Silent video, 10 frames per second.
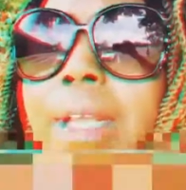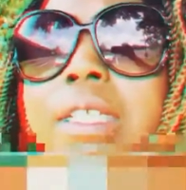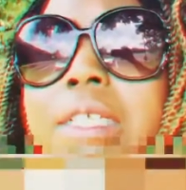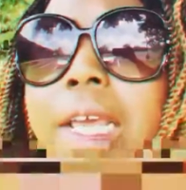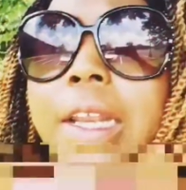year I
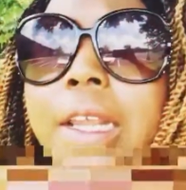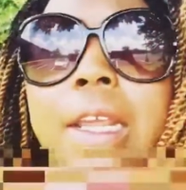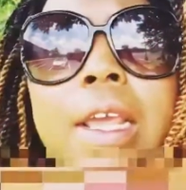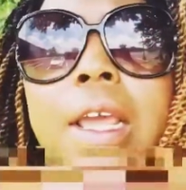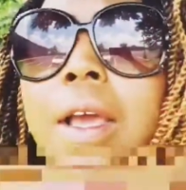met this
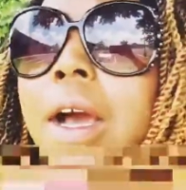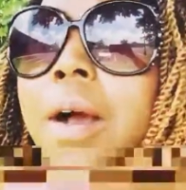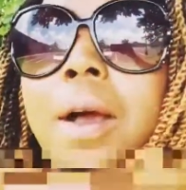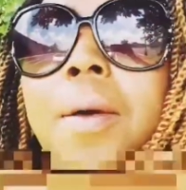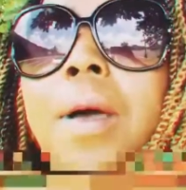lady.
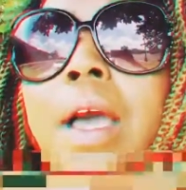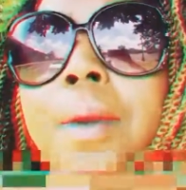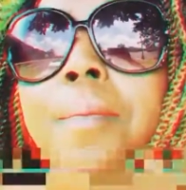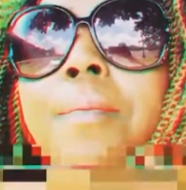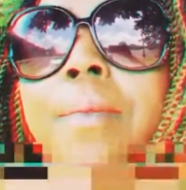
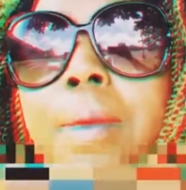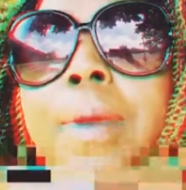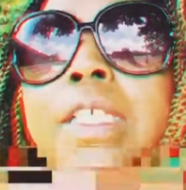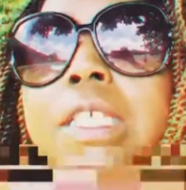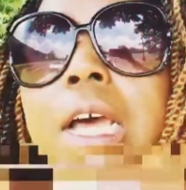
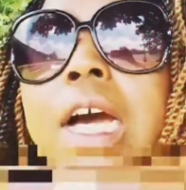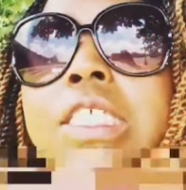Miss